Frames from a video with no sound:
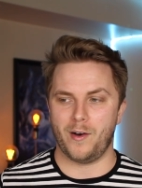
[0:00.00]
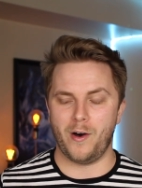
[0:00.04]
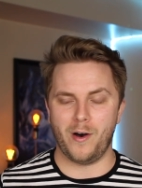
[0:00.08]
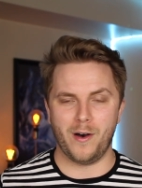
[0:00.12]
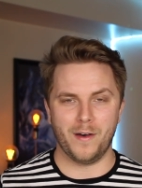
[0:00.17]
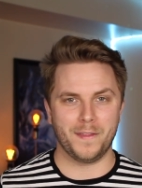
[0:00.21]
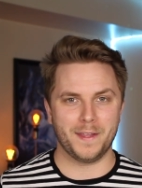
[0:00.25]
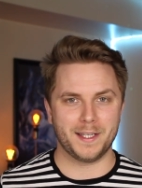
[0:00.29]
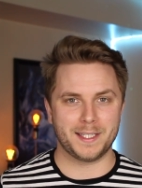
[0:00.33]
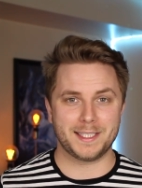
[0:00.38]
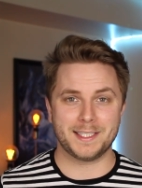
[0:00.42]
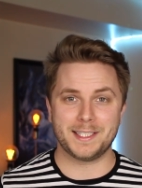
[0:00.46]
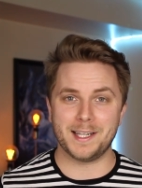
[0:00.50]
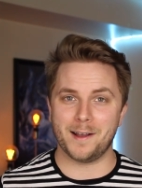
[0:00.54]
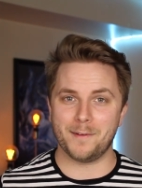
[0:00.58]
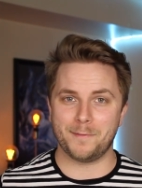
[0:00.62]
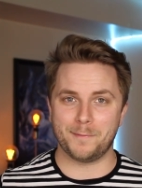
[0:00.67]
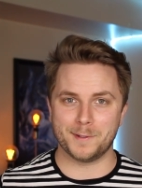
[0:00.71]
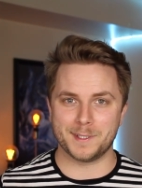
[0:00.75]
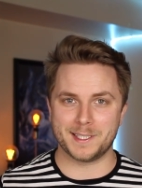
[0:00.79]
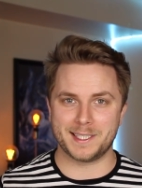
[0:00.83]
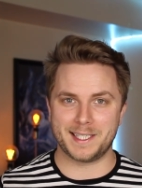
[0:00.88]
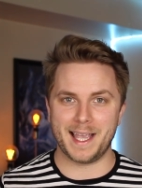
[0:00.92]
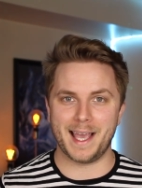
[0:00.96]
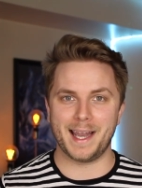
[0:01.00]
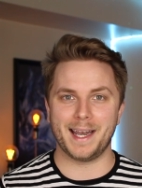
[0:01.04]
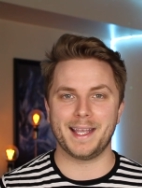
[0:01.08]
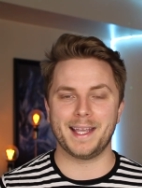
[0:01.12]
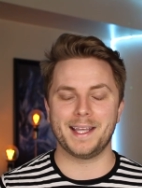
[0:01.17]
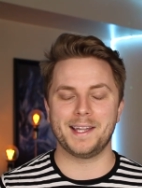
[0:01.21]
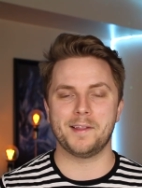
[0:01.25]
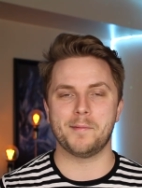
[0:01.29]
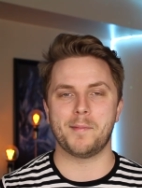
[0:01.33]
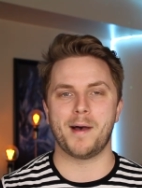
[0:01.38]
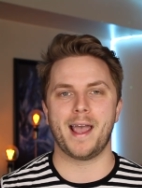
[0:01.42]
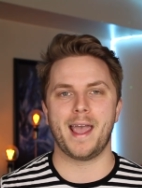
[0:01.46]
all this stuff was getting
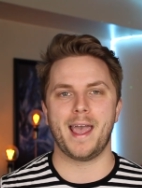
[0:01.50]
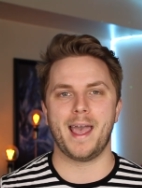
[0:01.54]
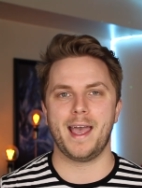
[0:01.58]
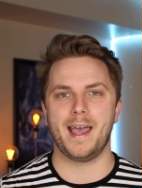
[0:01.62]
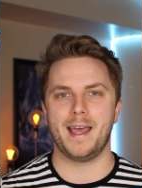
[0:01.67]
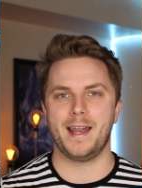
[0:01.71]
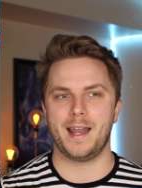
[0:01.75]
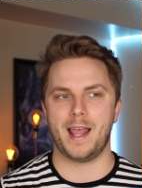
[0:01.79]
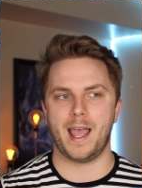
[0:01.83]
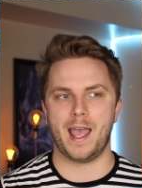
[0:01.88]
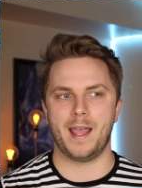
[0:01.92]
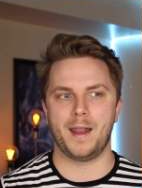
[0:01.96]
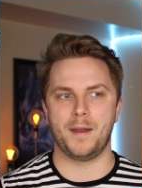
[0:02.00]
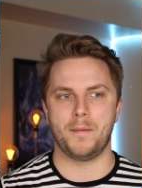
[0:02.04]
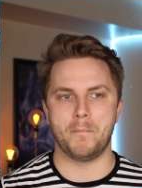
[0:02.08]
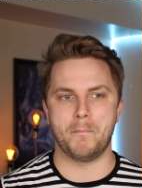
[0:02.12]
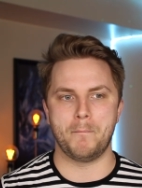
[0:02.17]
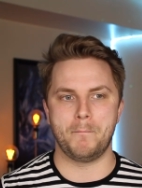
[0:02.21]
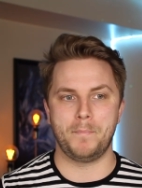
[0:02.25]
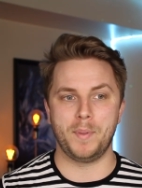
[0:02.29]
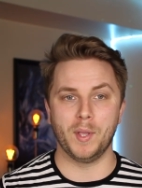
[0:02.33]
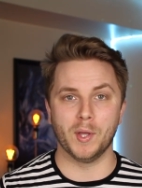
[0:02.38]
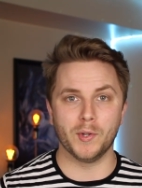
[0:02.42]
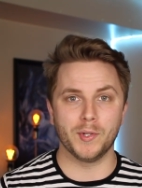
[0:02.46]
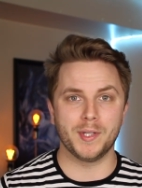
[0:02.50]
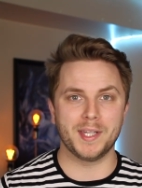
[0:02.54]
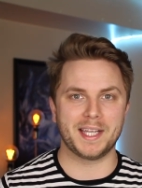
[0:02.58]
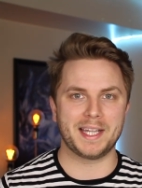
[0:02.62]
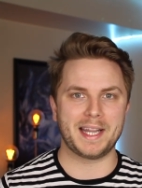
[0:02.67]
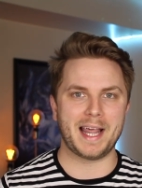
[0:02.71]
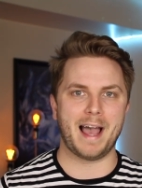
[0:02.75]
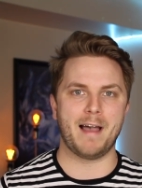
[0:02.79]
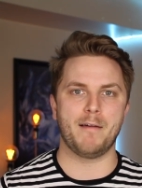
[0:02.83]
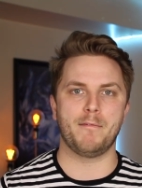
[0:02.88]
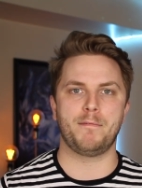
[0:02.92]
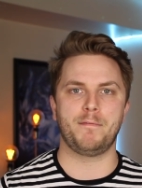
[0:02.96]
into my head and building
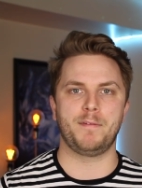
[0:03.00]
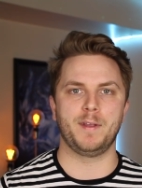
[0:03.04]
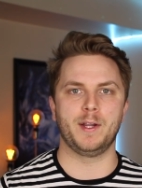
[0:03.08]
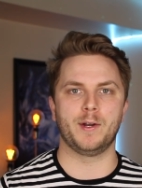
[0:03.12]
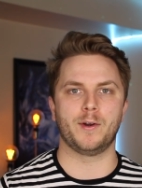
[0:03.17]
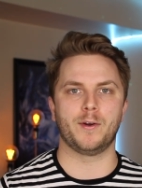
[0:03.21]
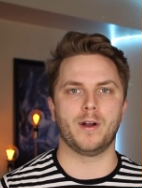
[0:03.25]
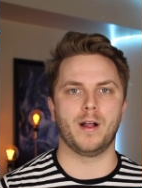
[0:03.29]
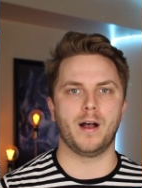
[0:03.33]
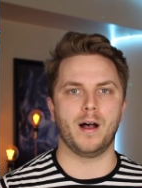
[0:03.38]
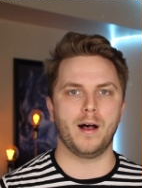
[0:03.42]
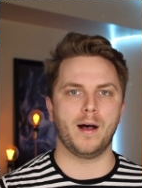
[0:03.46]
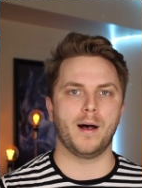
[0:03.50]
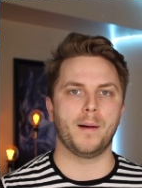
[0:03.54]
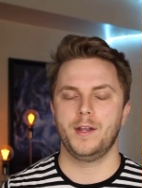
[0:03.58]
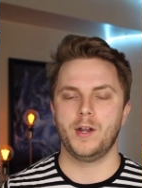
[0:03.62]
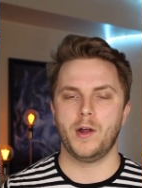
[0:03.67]
that fear up.